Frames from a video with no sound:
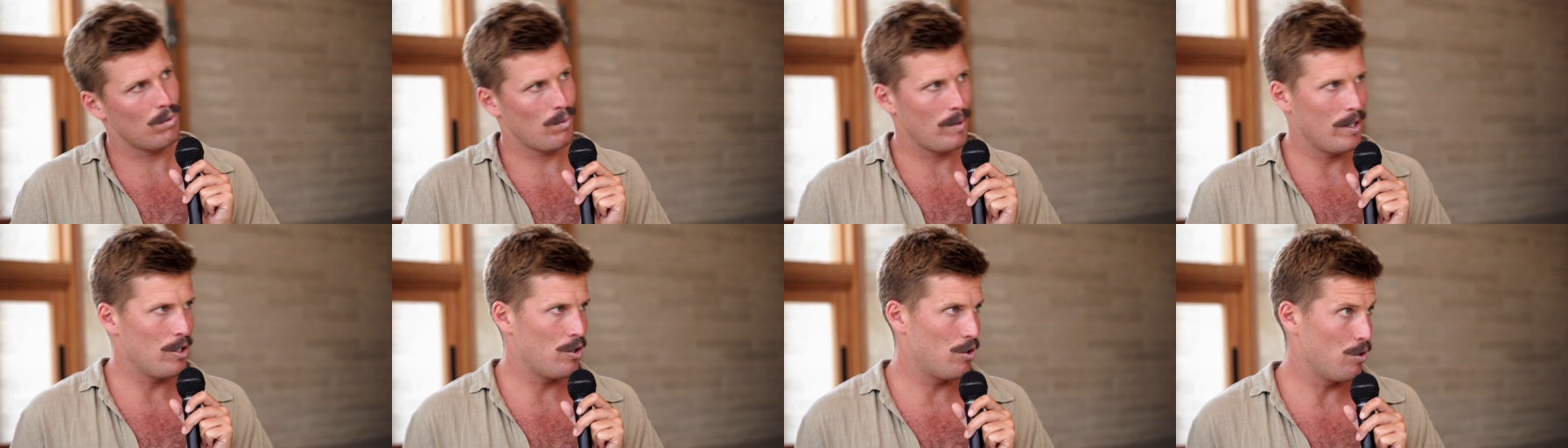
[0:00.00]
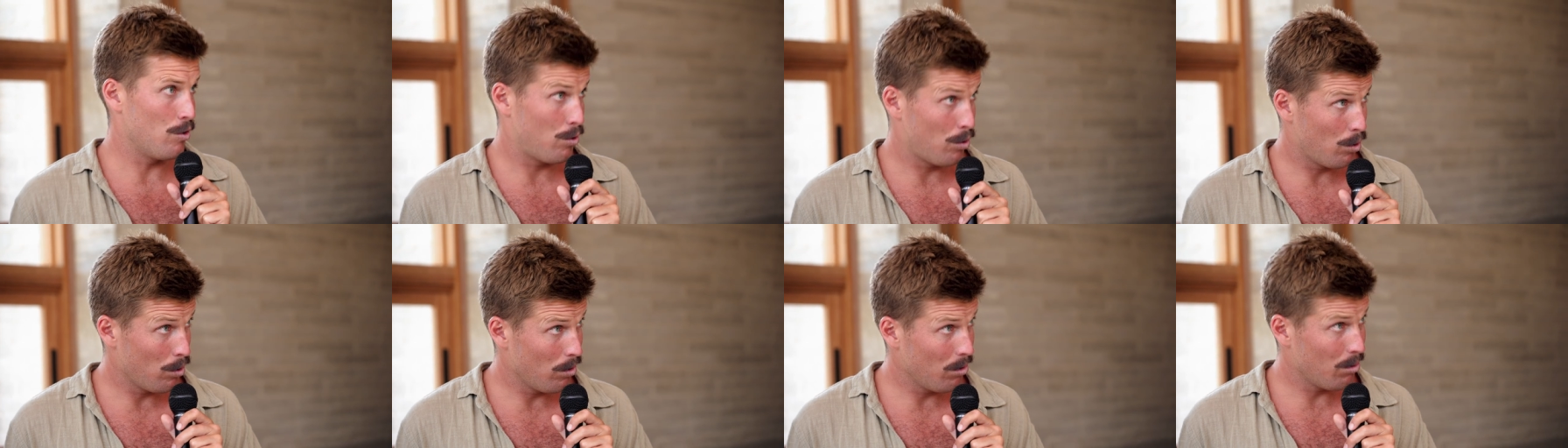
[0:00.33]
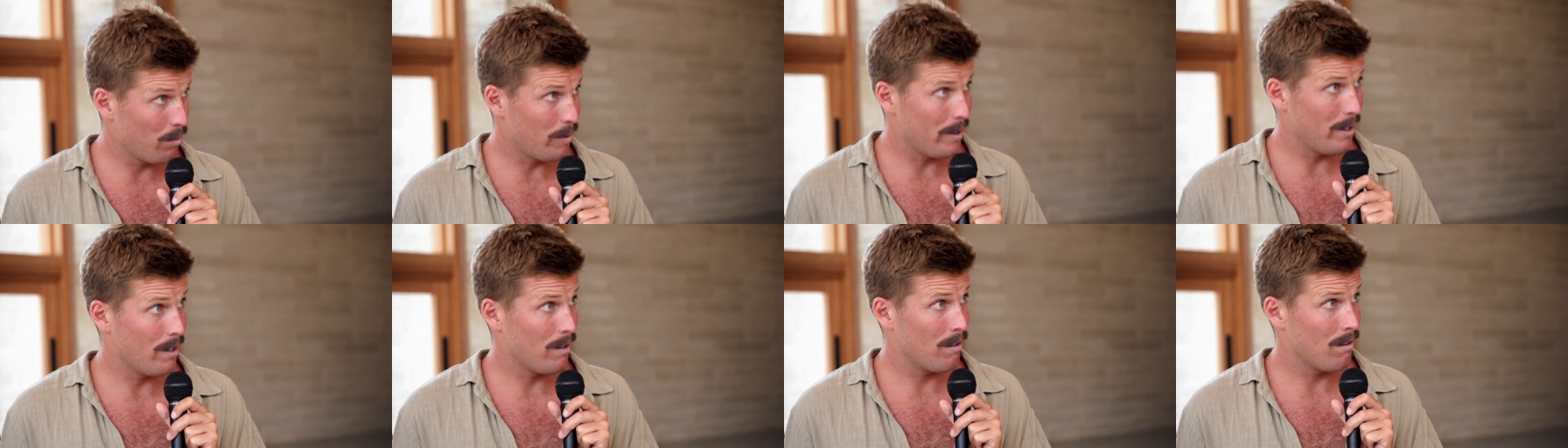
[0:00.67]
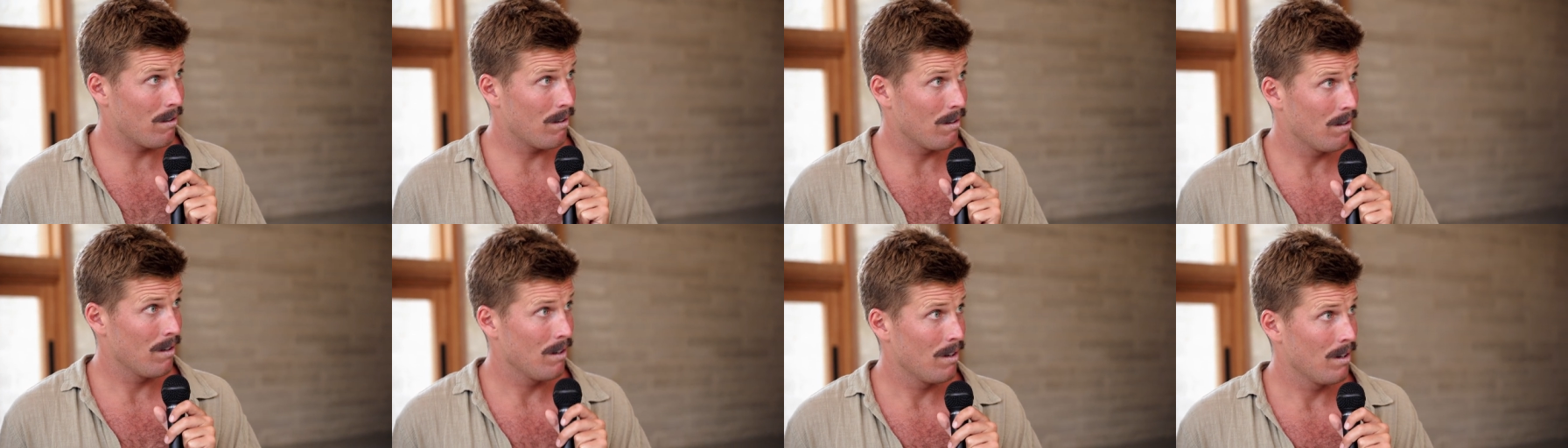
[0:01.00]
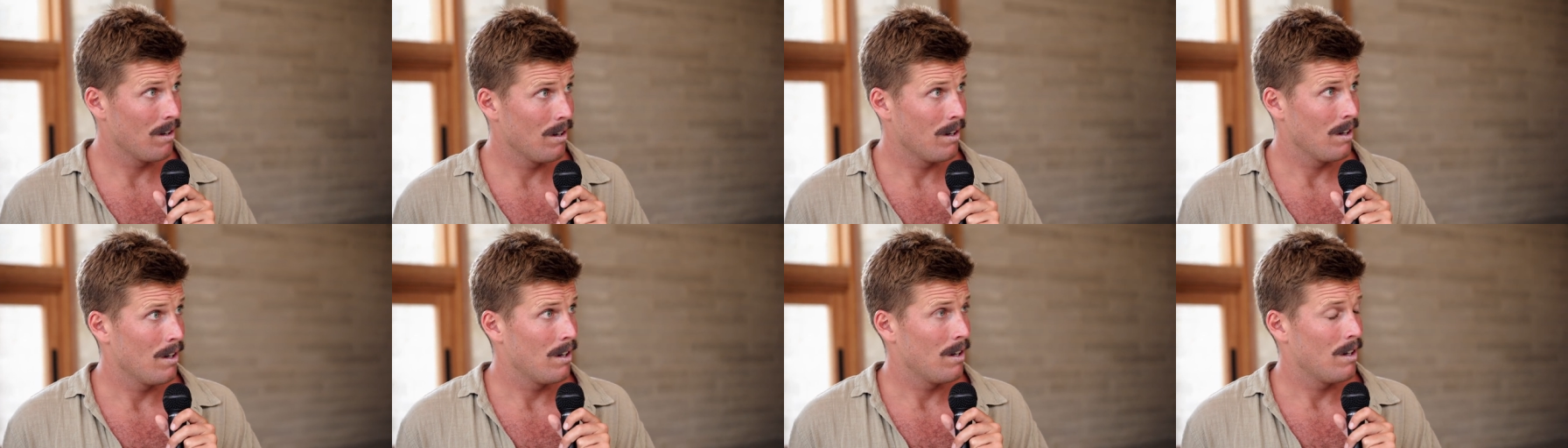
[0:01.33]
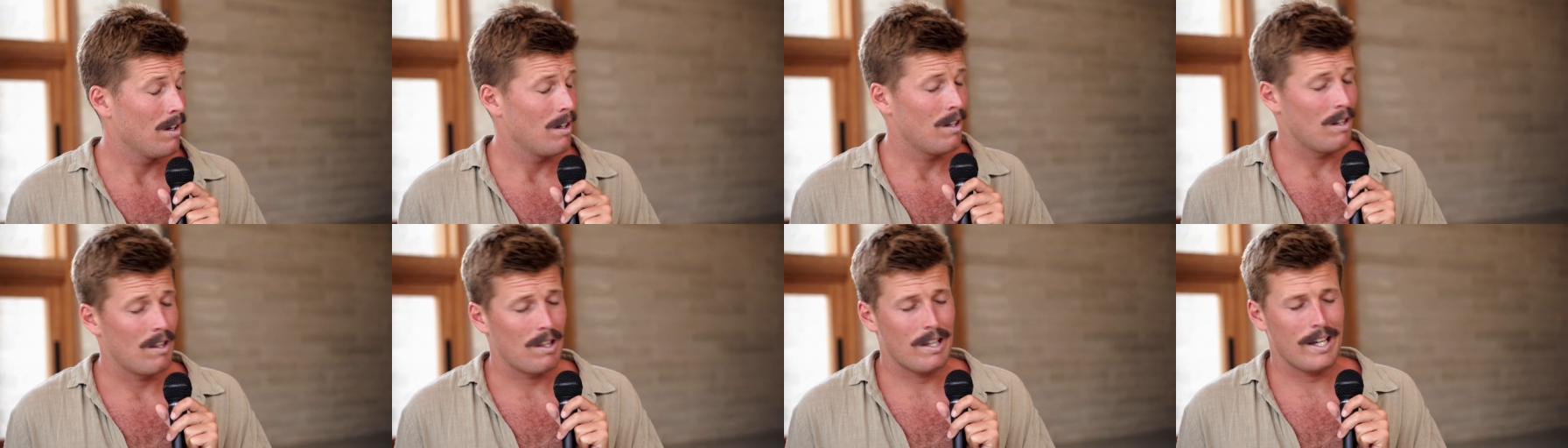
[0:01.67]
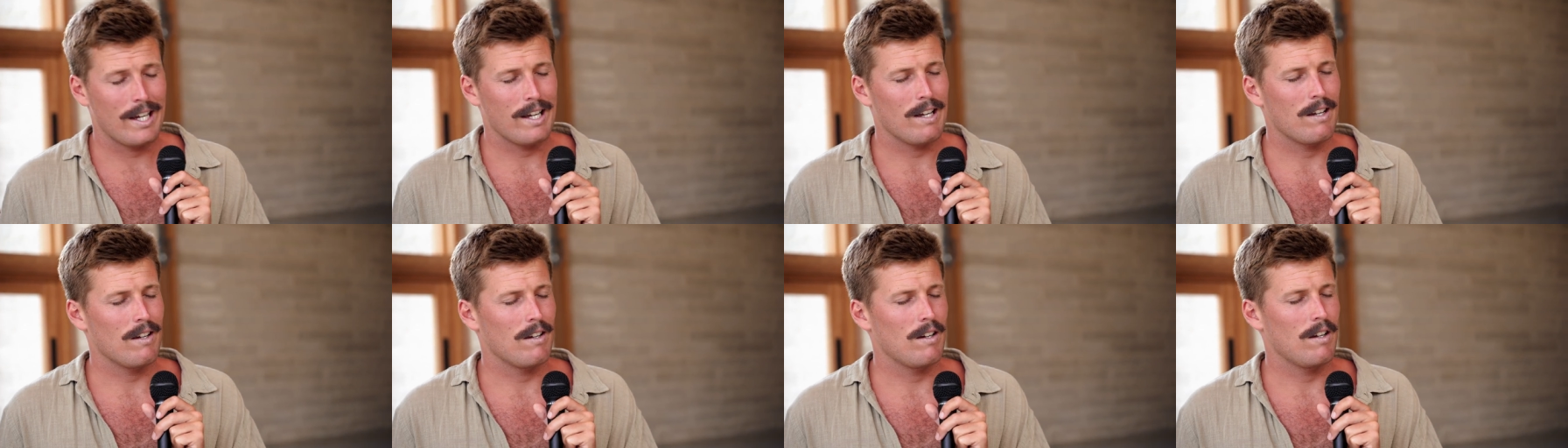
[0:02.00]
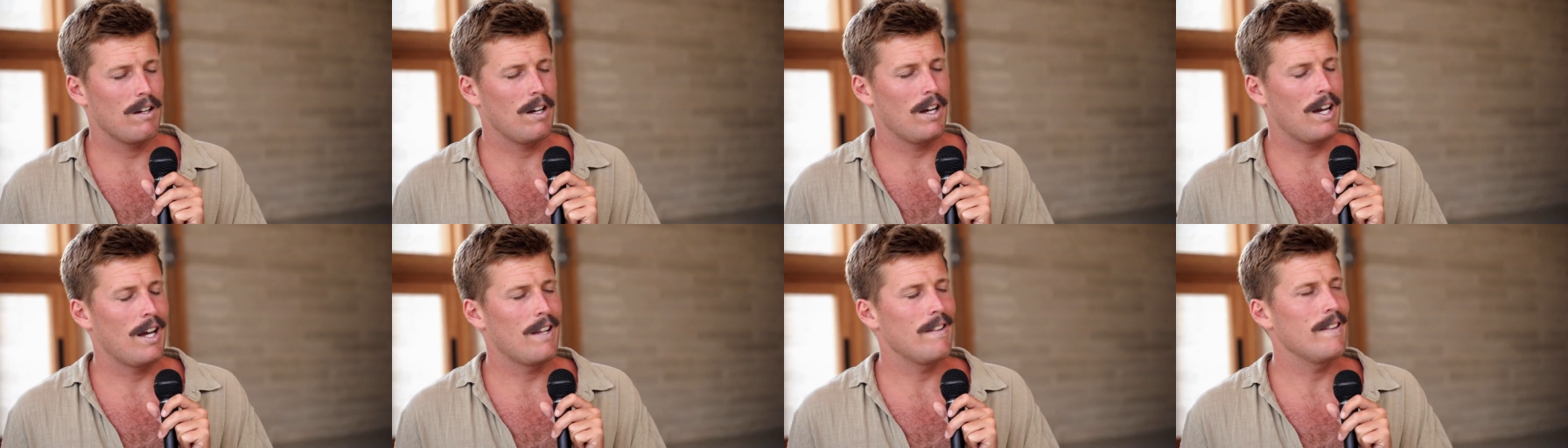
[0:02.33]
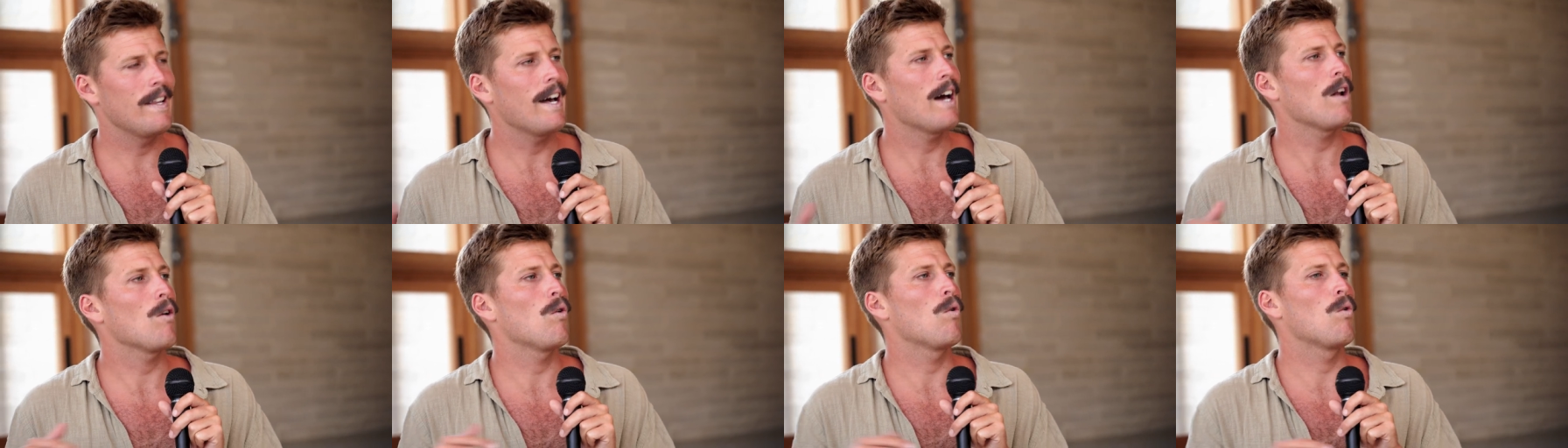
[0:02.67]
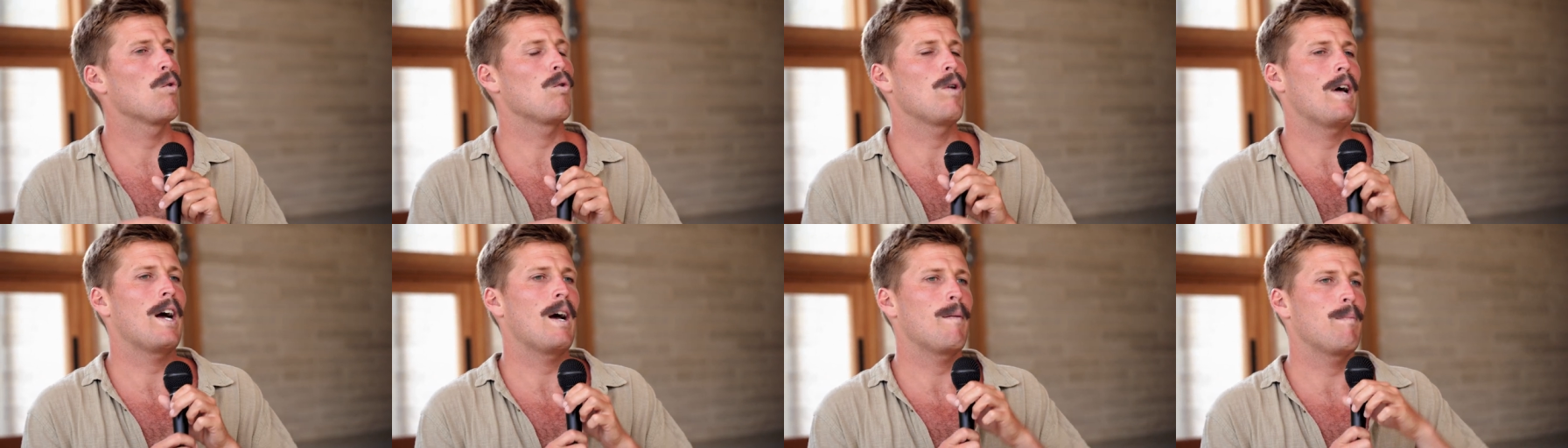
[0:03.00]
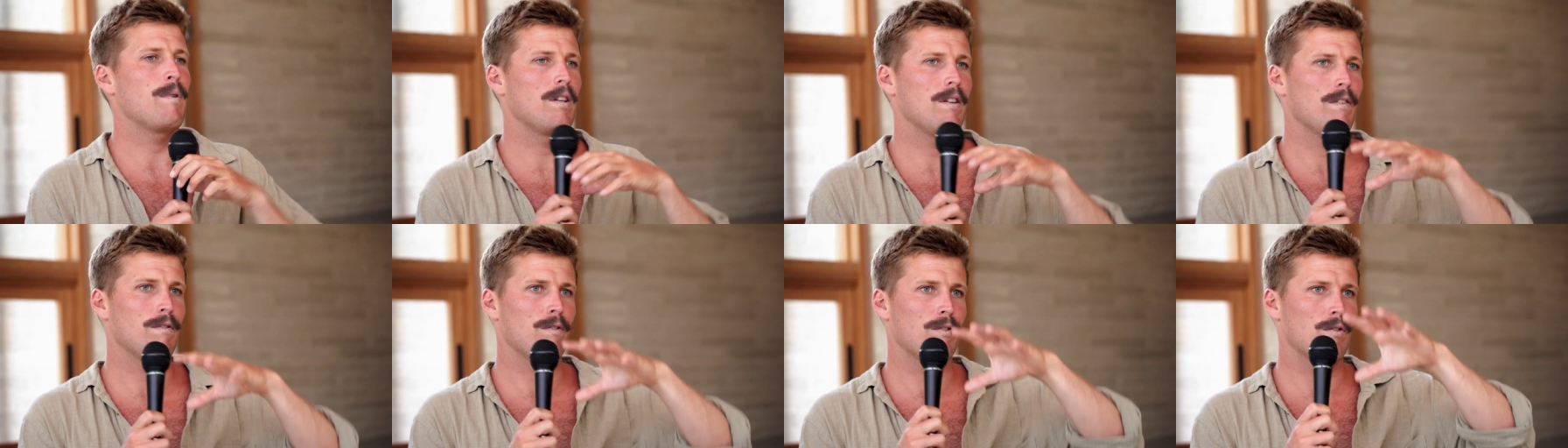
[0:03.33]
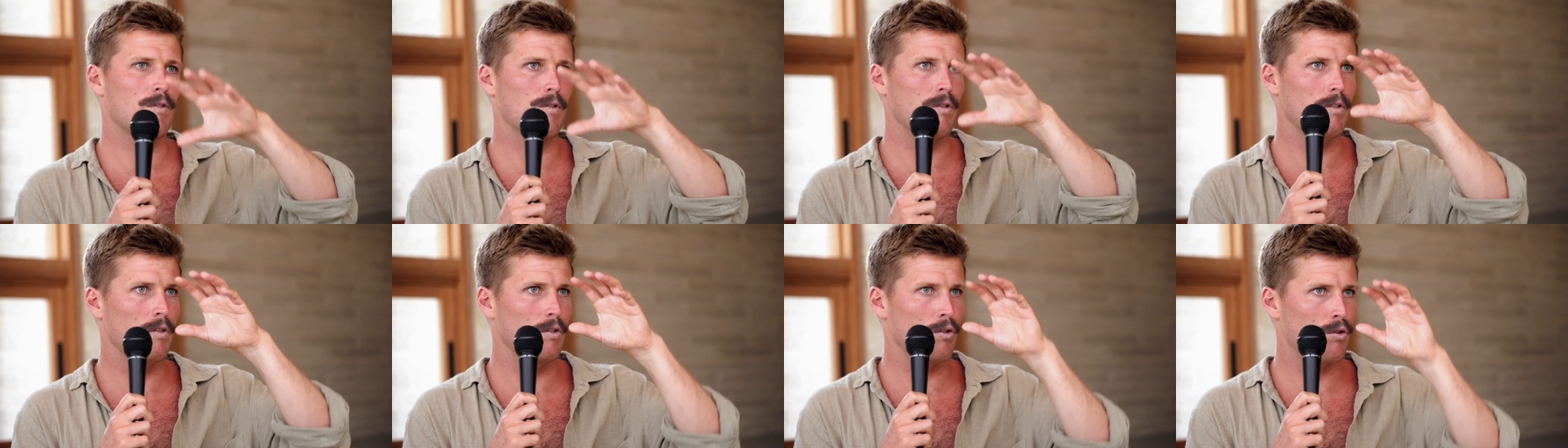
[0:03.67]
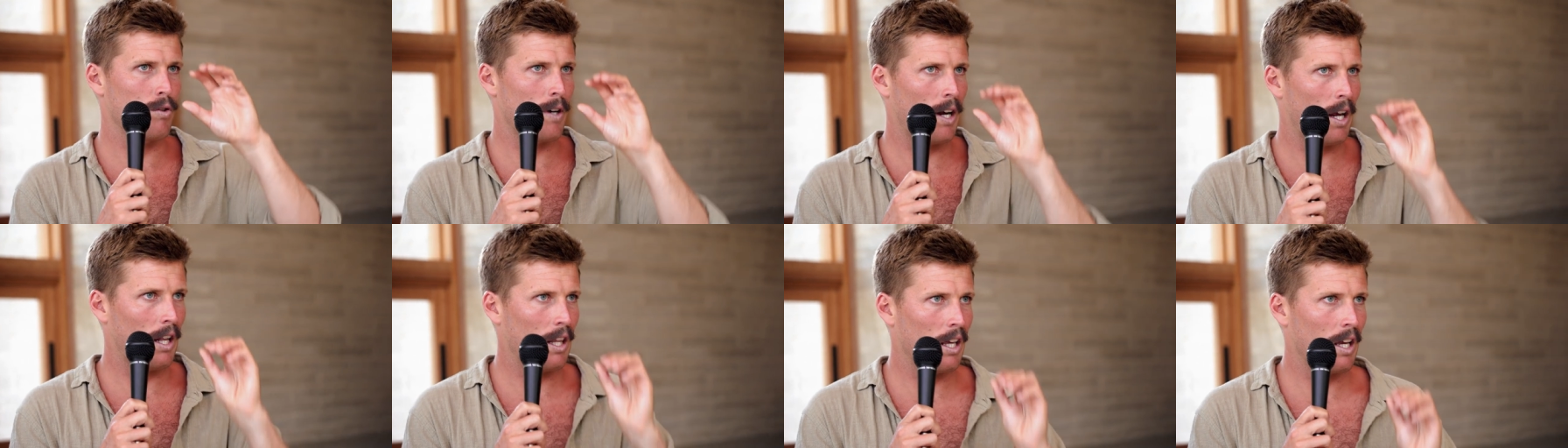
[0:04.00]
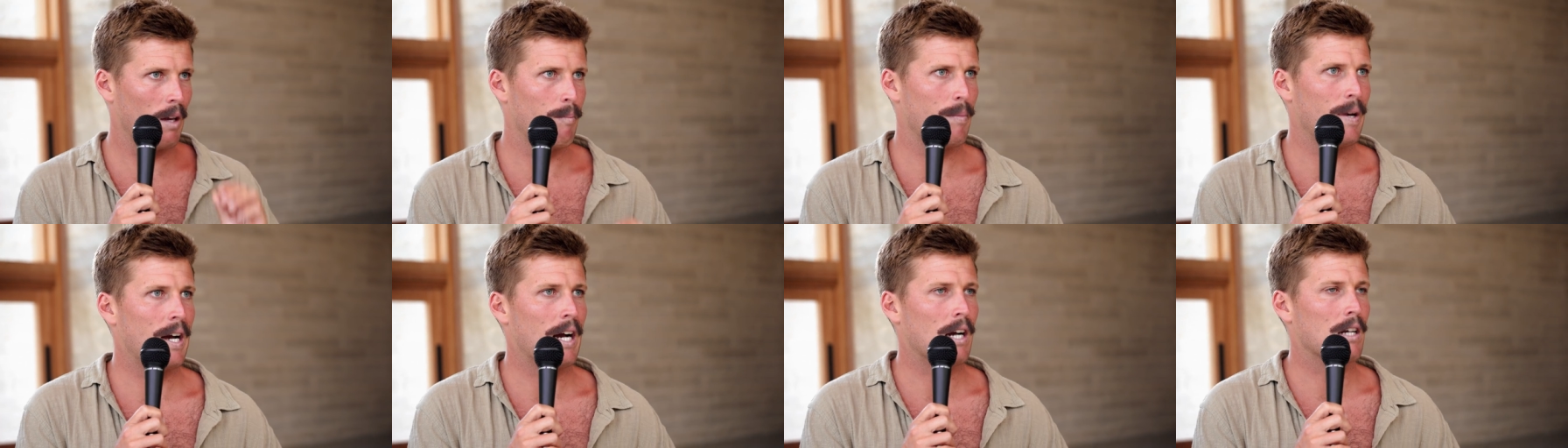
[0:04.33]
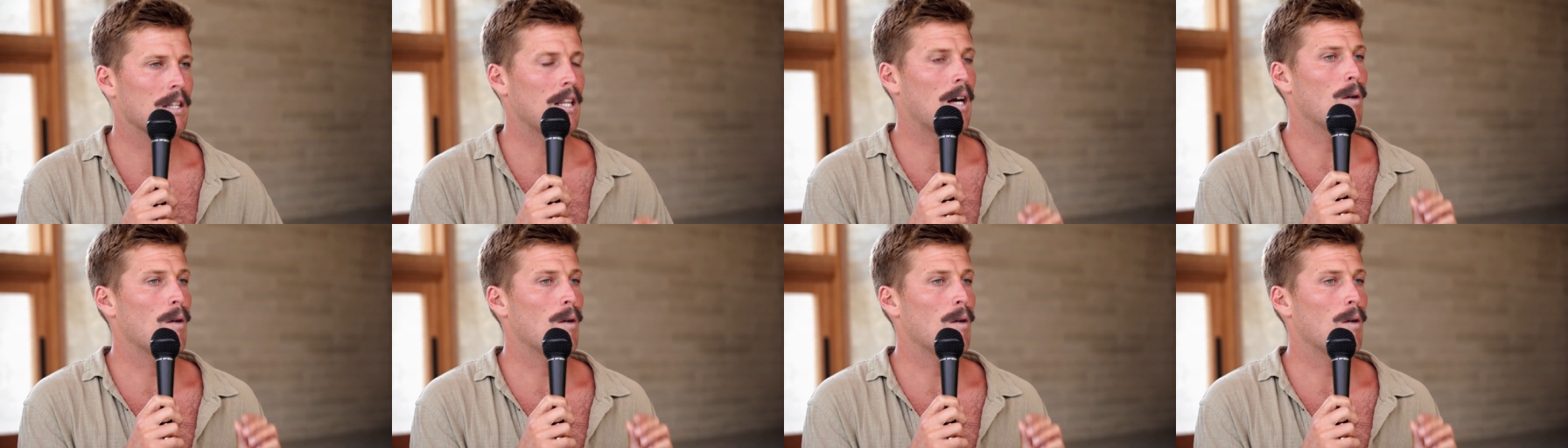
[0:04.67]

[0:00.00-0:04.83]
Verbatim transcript: Norwegian tour with. Like, and that all happened trailing it back.